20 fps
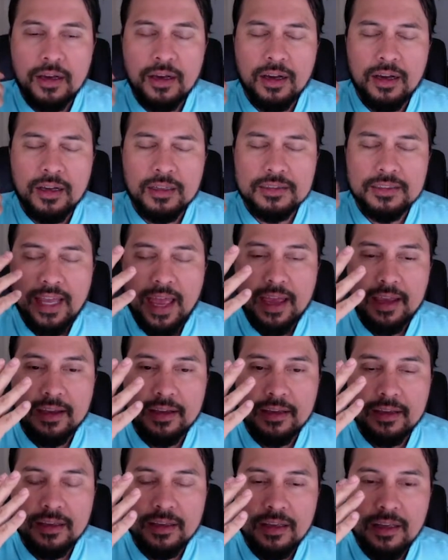tech.
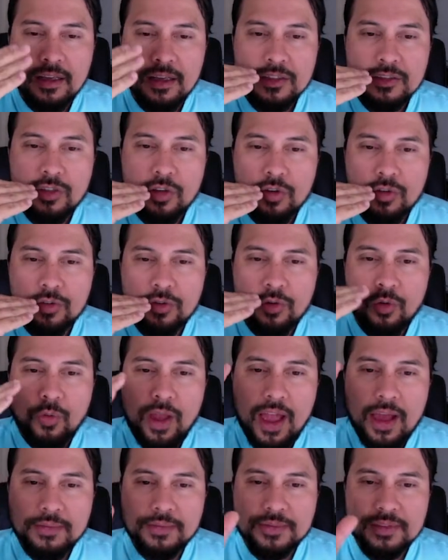So the way
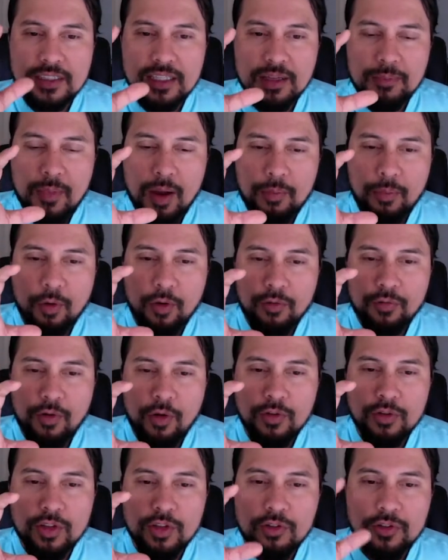I'm seeing my
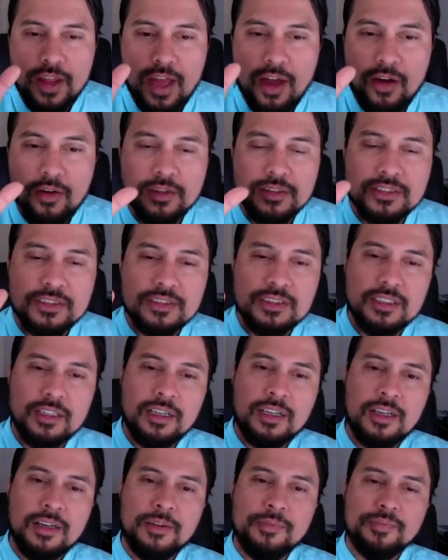portfolio now is
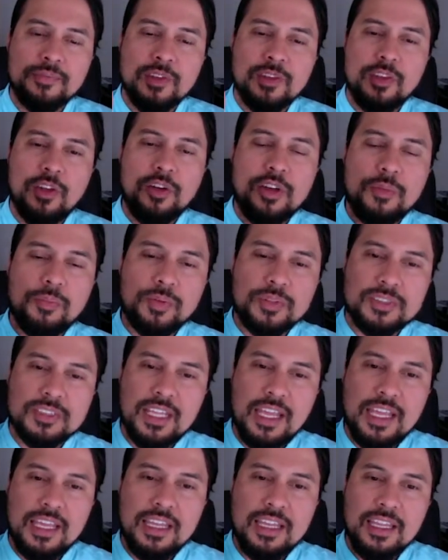
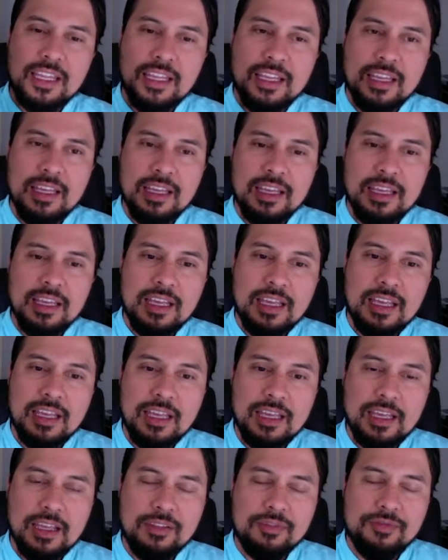30%
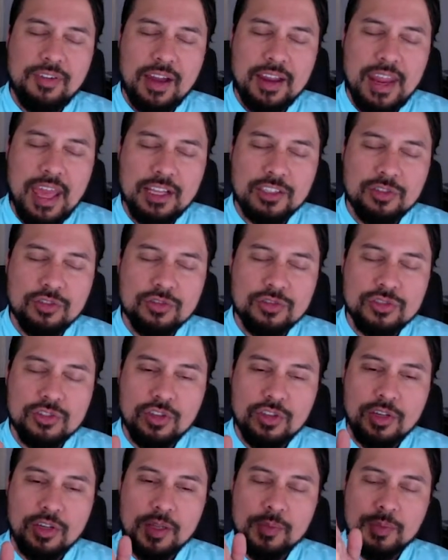financials,
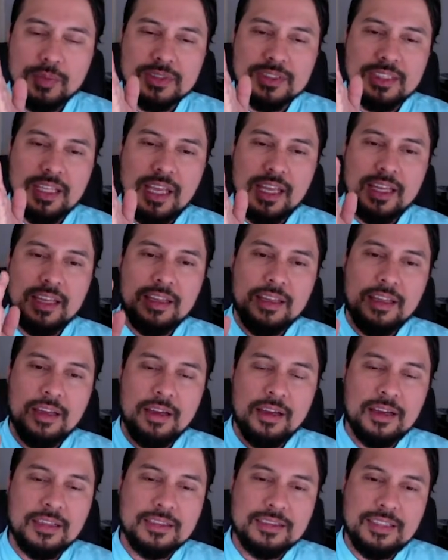30%
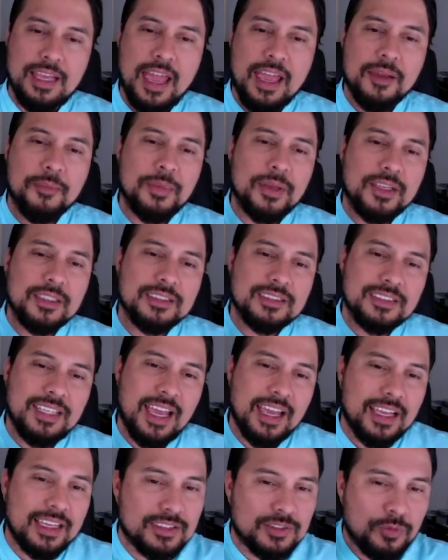tech, because
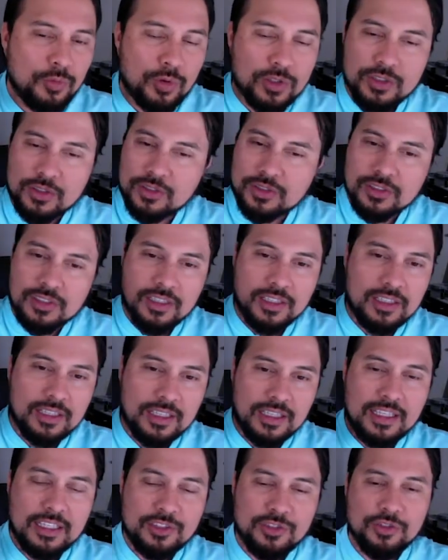tech is what's gonna
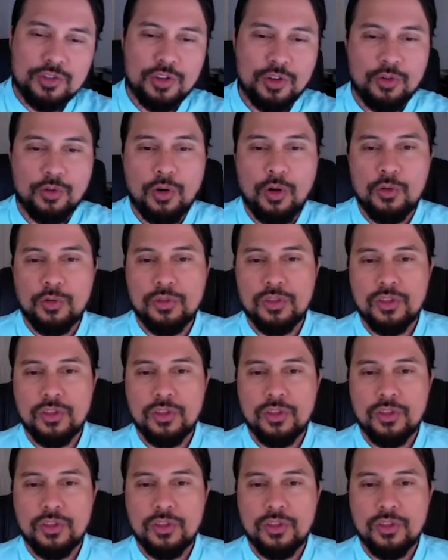get you the growth.